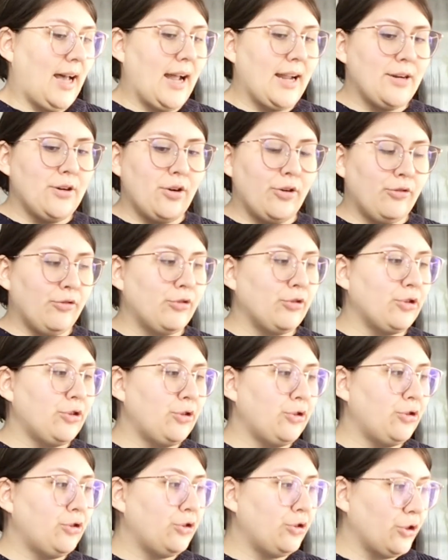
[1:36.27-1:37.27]
I know for
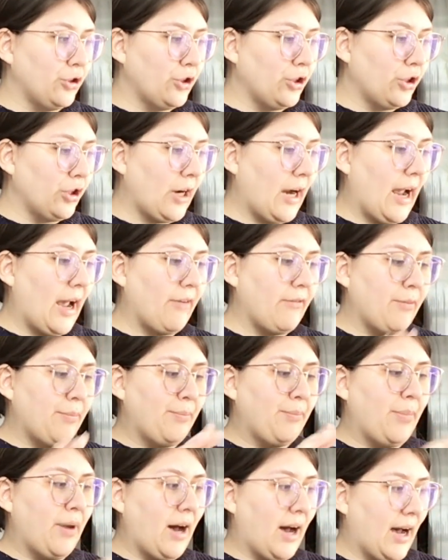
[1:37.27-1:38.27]
sure I have a
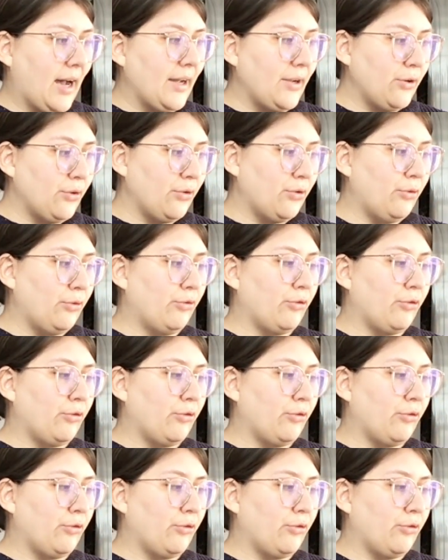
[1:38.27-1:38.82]
pile